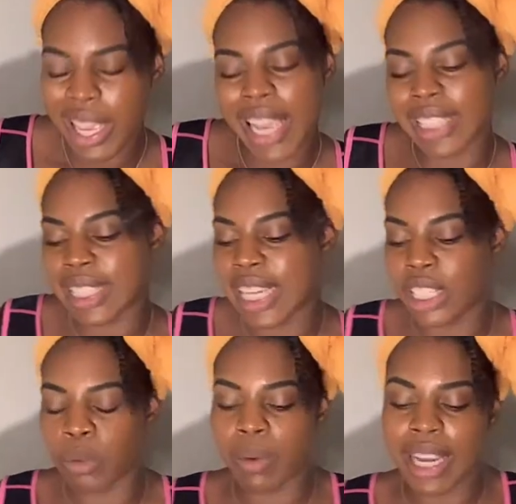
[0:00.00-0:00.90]
It's like
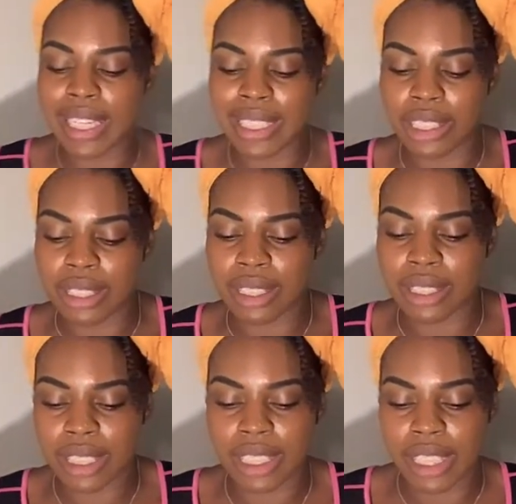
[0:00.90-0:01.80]
you're waiting to
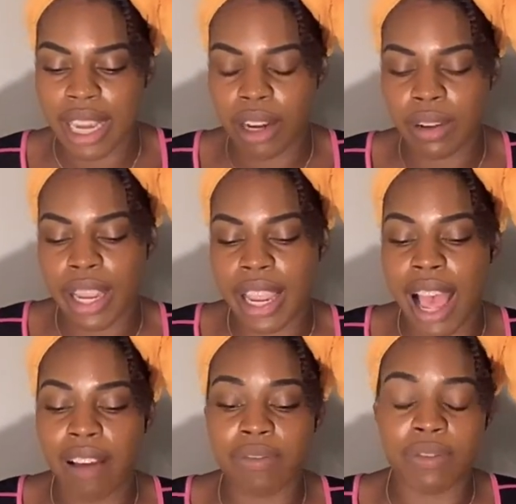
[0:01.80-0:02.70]
see, like, okay,
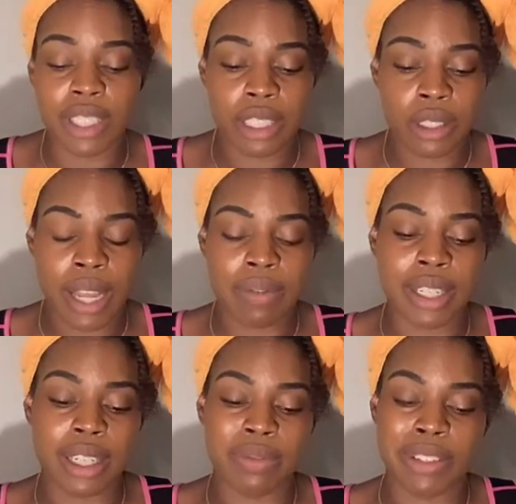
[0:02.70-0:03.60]
I have a
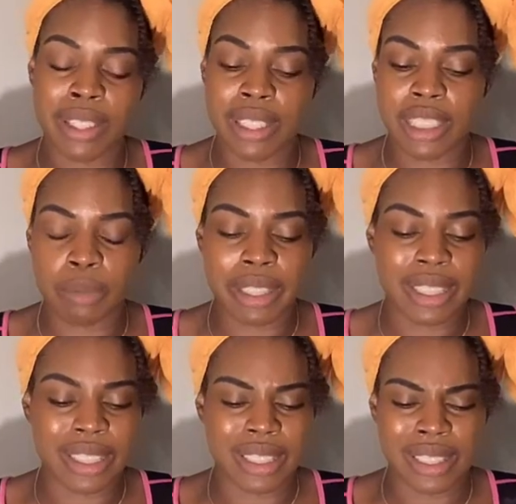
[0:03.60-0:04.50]
gut feeling this
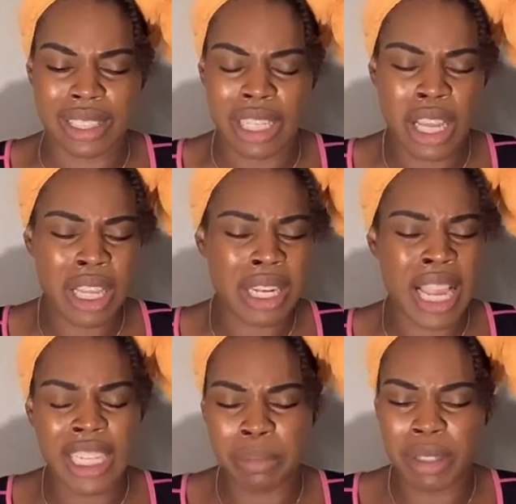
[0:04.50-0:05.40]
person is just
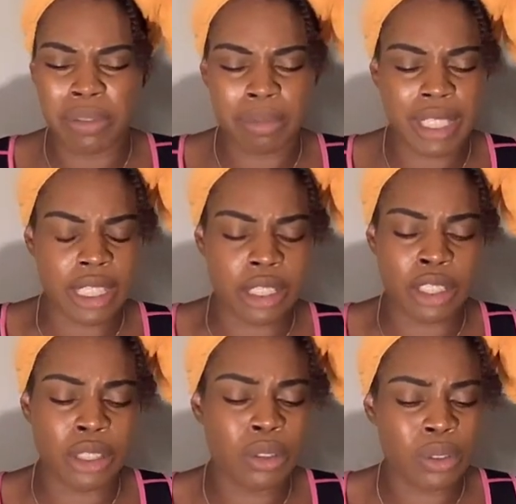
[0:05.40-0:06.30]
liking me for money or
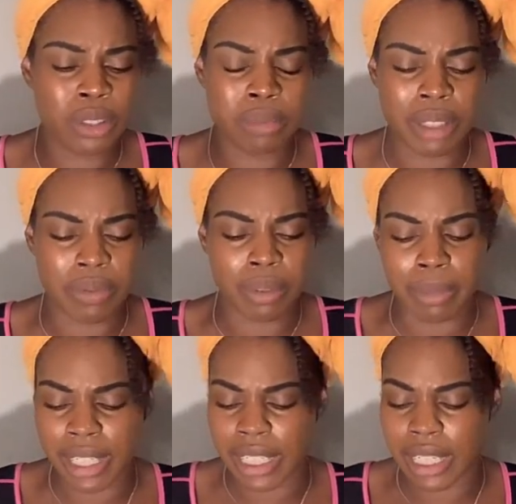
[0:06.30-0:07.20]
using me for
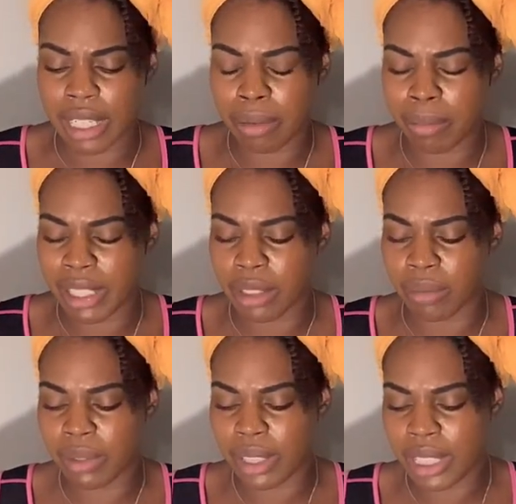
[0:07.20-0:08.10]
money. But you're
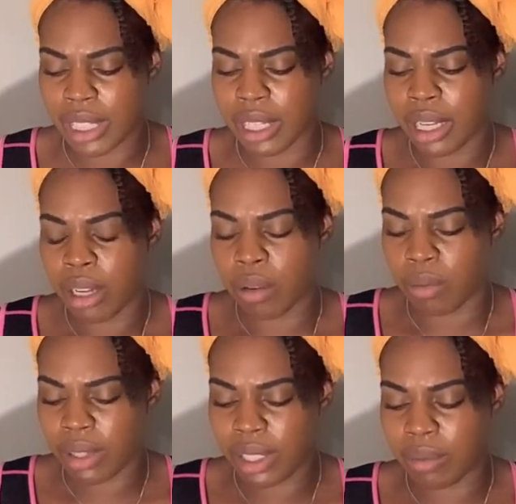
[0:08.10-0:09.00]
really,
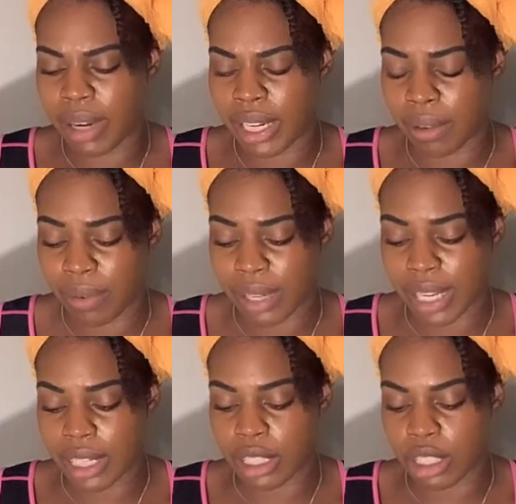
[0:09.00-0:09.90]
really waiting for
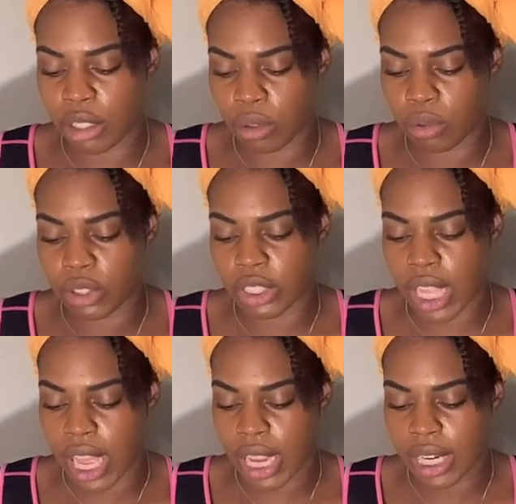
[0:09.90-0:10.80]
like a huge
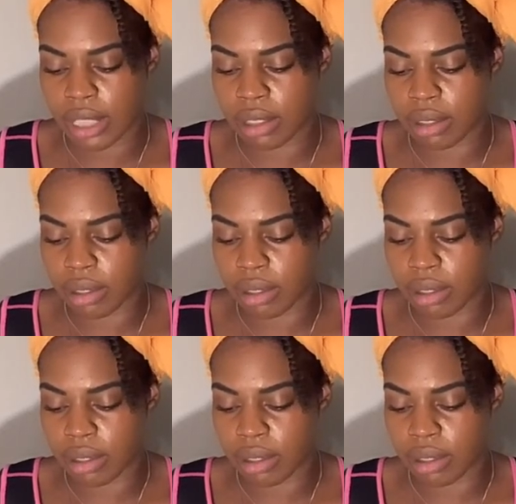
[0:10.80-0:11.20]
sign